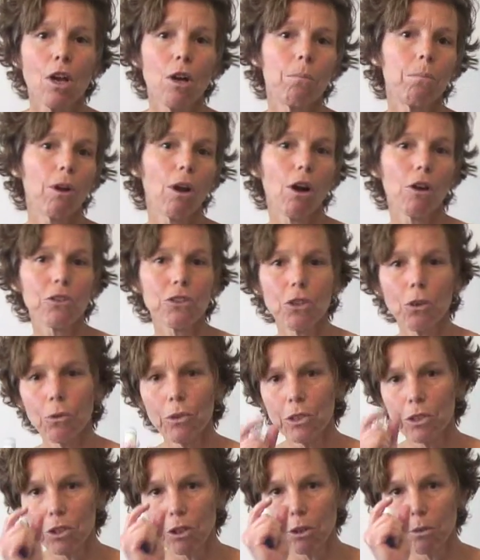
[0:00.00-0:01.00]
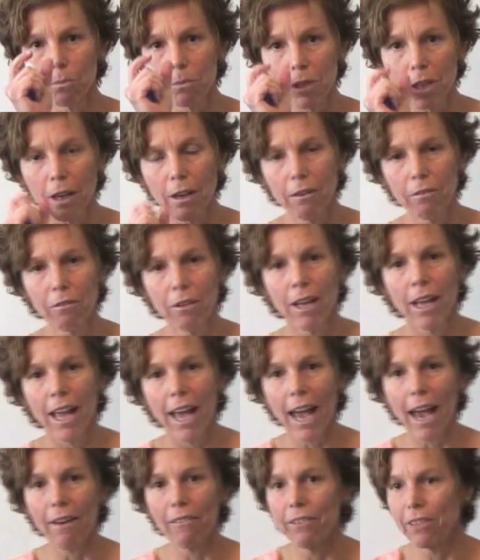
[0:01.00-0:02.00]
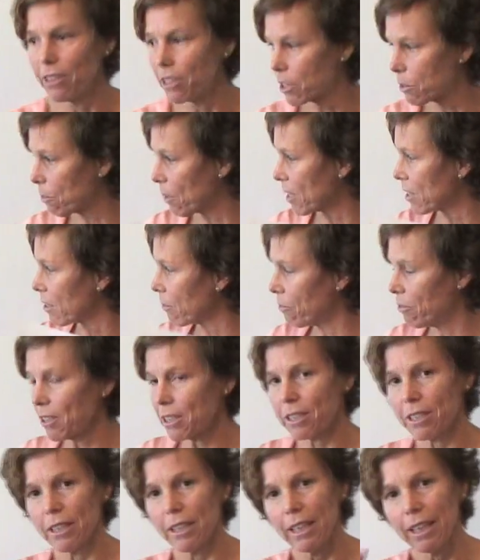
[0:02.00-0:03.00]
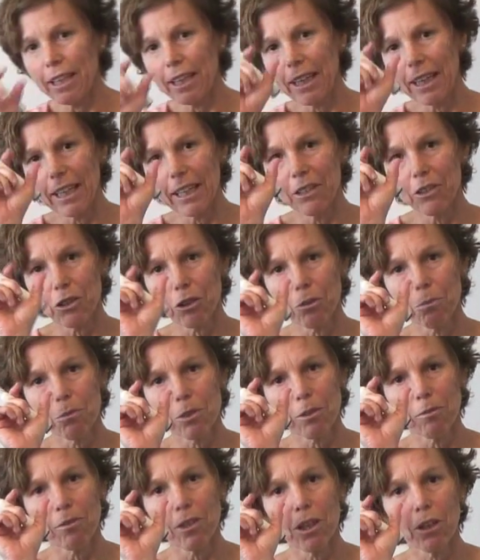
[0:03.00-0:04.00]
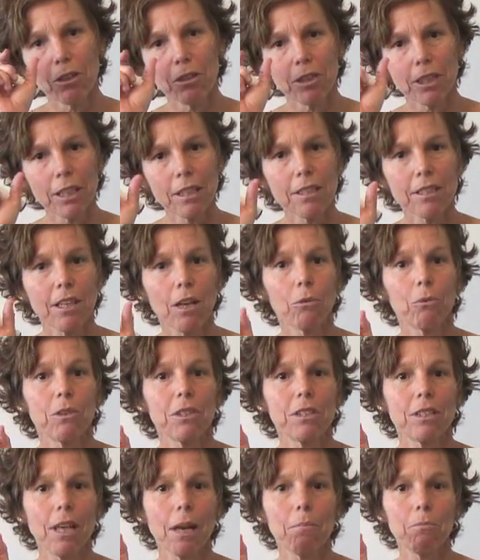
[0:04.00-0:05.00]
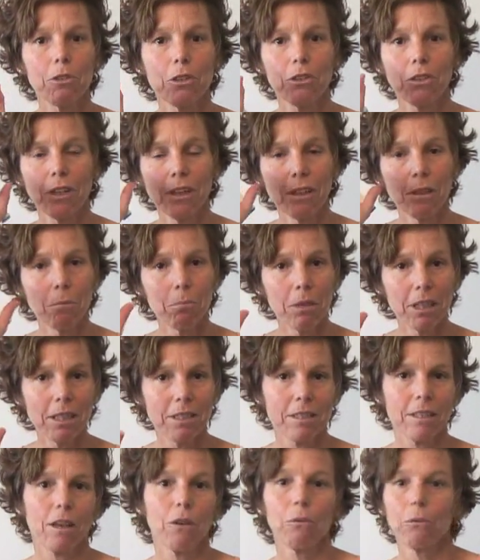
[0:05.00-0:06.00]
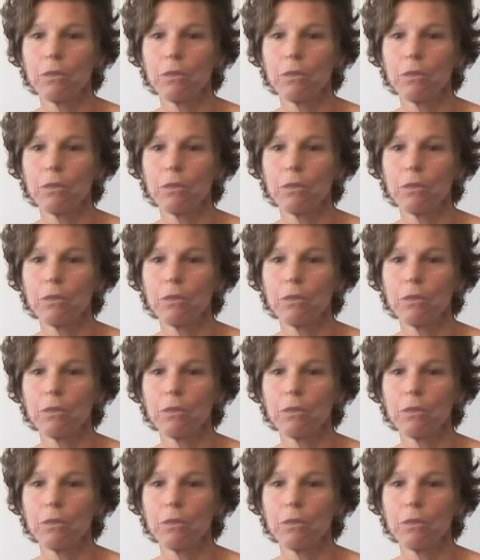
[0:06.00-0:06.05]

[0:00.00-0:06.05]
but also in terms of having the specificity in terms of their T cell receptor and the B cell